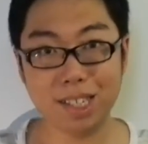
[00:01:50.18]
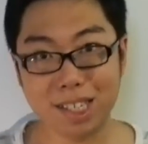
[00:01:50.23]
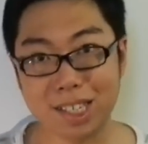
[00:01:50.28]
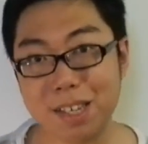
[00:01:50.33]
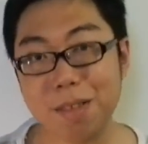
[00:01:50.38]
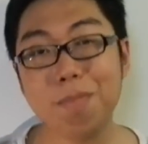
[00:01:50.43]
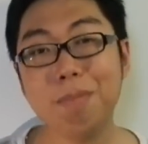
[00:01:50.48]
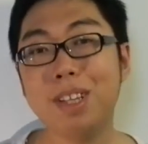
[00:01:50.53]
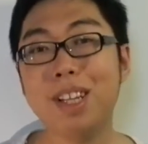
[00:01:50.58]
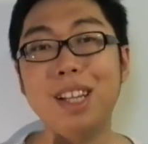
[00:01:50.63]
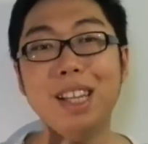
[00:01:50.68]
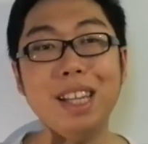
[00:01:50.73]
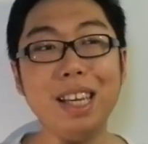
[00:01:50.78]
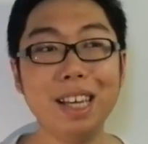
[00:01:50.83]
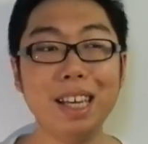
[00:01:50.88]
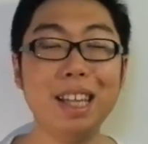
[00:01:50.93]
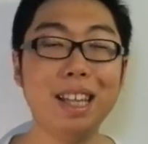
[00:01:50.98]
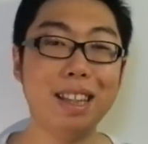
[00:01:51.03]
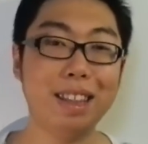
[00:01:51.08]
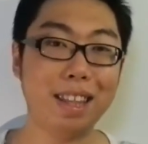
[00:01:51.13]

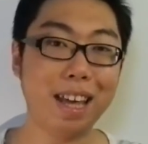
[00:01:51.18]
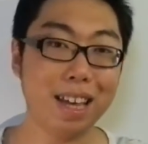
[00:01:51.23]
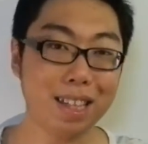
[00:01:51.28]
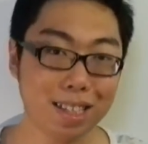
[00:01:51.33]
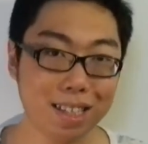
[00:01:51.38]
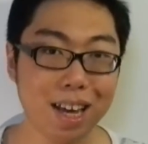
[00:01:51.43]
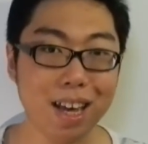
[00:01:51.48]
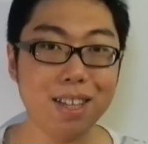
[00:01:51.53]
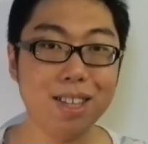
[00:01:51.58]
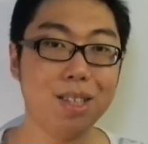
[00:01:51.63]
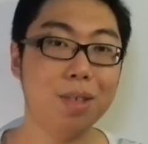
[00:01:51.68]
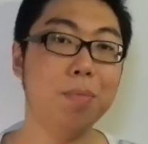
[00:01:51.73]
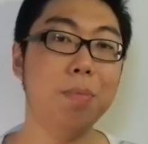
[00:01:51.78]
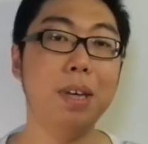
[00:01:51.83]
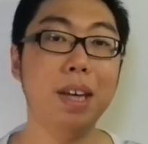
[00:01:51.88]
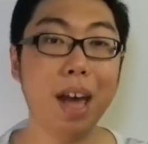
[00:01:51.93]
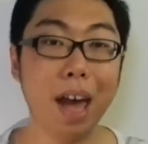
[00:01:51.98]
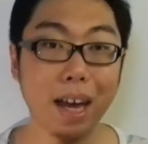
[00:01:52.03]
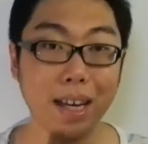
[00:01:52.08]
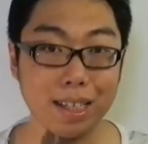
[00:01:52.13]
Similarly, there tend to
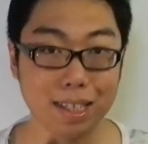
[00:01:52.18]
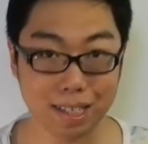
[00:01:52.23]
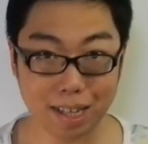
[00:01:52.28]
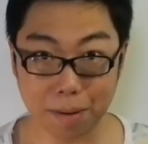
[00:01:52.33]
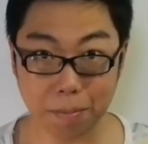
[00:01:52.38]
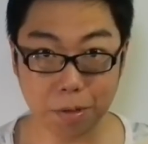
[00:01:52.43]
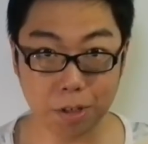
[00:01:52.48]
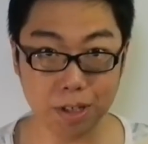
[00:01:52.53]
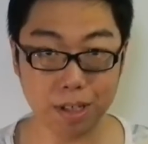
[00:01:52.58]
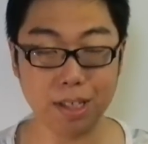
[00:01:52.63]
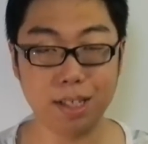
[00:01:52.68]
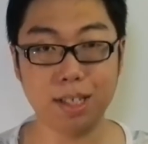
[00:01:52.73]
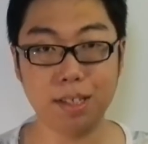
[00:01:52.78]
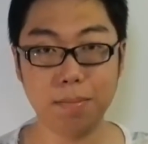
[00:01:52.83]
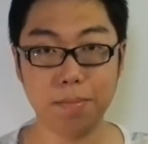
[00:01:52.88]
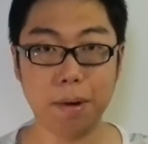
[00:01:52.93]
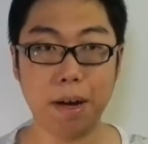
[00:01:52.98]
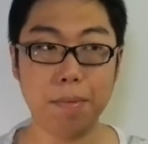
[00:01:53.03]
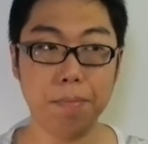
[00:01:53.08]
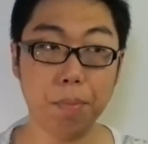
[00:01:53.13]
be
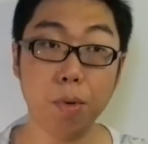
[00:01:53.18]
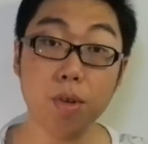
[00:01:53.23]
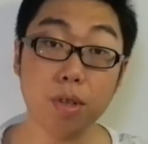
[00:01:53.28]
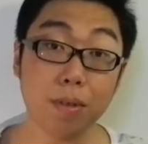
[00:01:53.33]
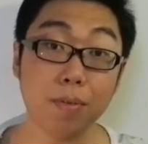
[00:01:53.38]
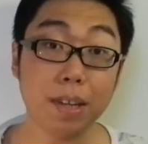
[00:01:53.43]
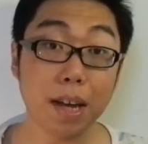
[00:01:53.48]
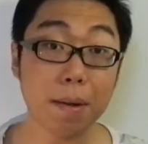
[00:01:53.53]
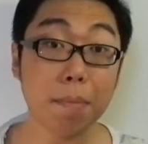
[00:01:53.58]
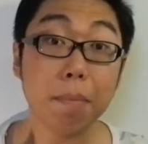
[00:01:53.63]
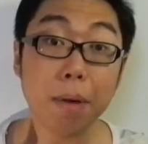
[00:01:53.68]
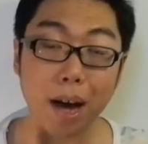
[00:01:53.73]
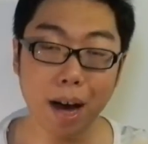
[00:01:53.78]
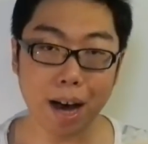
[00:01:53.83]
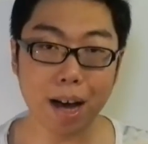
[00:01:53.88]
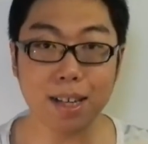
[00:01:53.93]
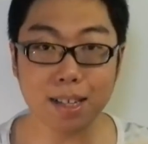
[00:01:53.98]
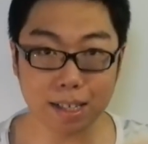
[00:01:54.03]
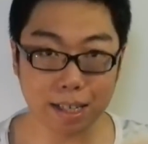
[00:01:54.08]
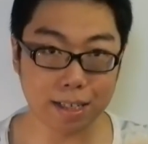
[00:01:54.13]
exceptions, but most of them
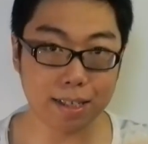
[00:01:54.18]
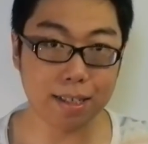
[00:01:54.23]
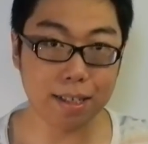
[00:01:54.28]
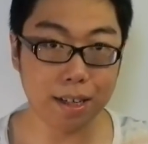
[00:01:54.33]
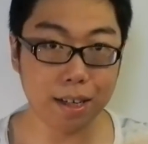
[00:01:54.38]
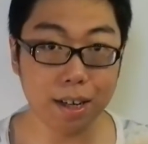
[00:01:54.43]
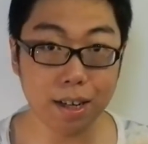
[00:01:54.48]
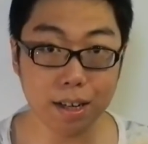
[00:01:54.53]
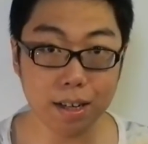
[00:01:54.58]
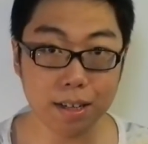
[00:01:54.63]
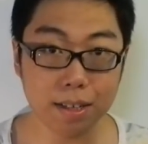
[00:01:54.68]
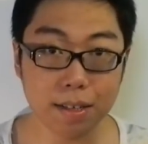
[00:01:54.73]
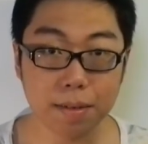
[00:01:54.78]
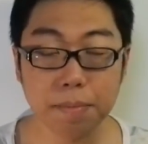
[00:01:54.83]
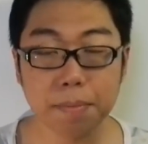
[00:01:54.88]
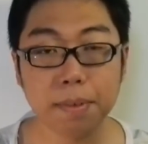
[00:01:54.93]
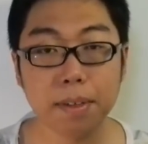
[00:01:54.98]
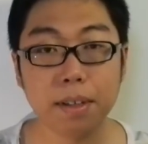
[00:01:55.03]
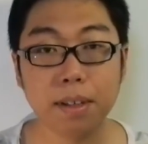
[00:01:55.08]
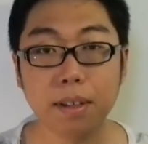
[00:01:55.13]
are 60
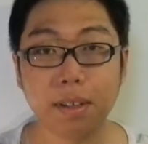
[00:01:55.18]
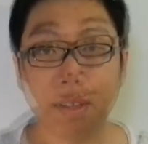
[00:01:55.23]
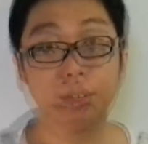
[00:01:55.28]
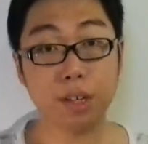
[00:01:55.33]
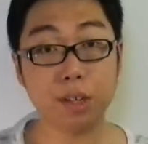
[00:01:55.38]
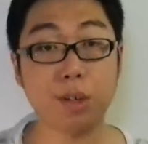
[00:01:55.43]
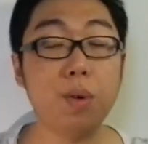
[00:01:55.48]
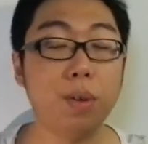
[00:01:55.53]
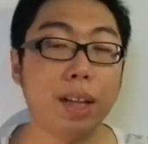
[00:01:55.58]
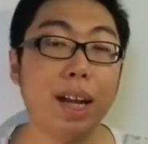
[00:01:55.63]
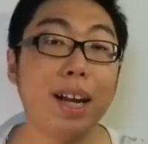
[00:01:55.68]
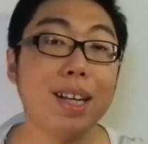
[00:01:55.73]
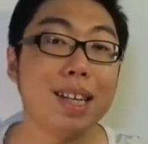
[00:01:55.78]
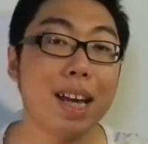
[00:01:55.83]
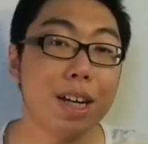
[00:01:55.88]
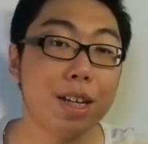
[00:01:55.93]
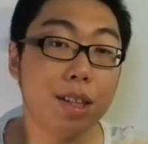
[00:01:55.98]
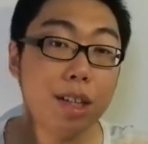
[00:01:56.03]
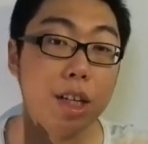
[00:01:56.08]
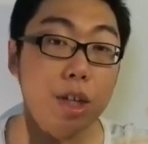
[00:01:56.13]
Hz. So let
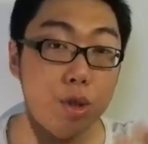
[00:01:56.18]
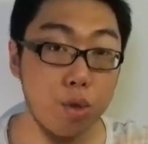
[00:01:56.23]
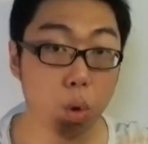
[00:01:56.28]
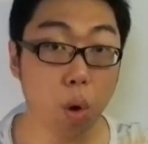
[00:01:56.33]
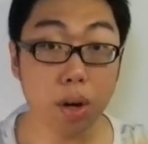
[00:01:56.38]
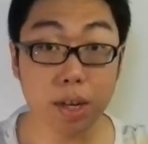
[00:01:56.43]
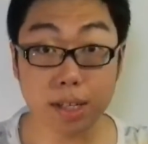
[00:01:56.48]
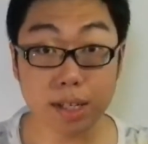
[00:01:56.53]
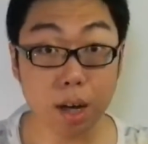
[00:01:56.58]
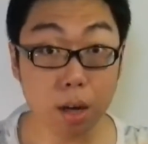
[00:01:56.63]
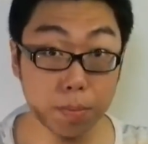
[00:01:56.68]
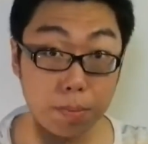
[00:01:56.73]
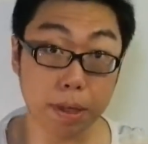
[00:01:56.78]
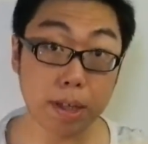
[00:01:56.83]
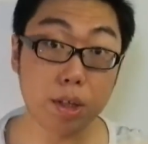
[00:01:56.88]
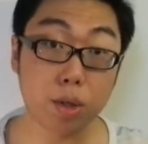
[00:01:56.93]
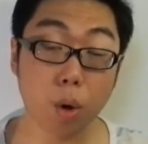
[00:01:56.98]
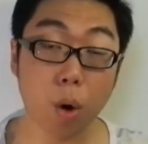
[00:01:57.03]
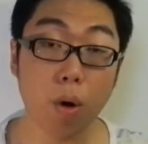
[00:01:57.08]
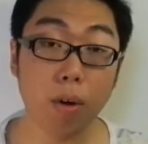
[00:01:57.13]
us actually draw this out
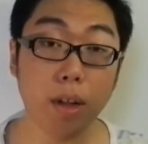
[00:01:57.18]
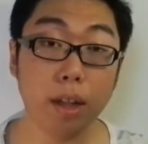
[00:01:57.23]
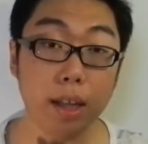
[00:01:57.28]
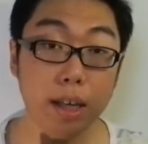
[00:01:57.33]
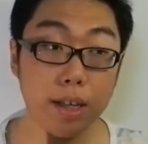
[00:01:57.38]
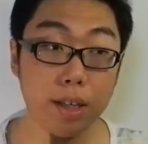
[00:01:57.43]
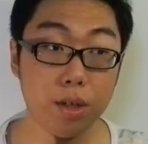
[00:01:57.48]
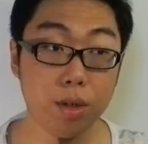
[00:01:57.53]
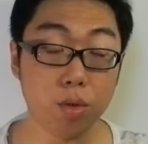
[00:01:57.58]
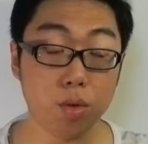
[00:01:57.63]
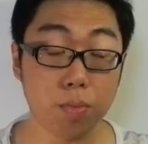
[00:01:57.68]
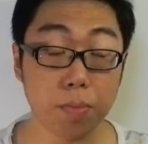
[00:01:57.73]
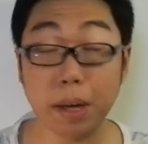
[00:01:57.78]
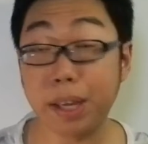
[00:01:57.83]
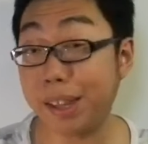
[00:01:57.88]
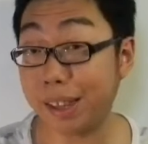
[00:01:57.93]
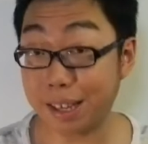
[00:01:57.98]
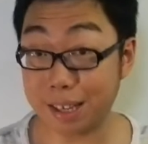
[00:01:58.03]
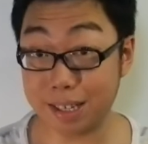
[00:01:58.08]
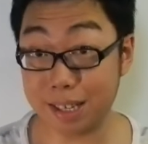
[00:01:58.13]
pictorially to
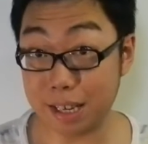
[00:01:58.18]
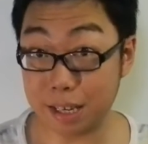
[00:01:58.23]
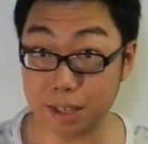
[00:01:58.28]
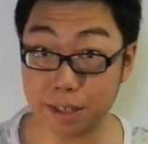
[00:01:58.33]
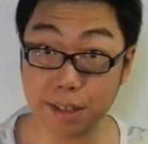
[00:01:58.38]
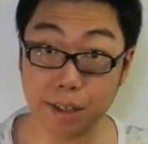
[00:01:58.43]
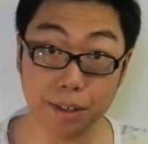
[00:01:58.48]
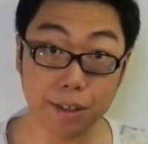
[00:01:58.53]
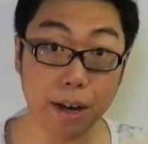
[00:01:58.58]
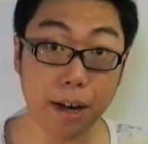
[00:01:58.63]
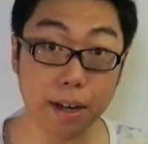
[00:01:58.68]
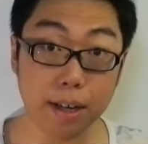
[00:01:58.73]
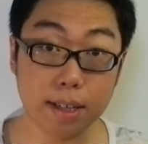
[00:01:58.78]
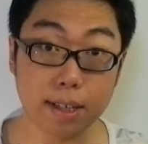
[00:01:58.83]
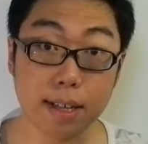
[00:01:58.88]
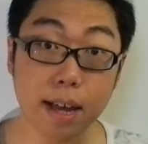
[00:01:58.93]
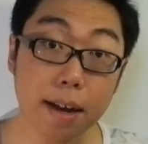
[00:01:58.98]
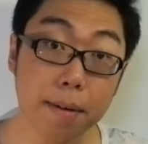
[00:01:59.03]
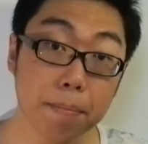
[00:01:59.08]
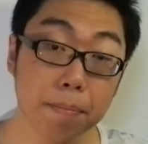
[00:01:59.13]
make things easier to
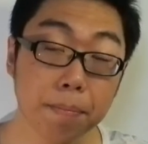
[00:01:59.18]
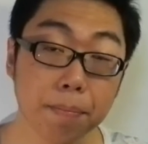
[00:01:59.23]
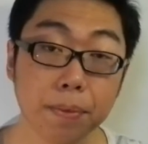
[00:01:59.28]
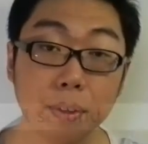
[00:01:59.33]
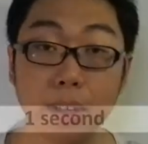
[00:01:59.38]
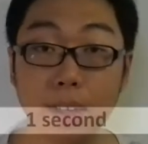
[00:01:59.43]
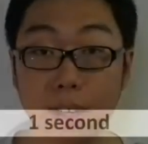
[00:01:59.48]
understand.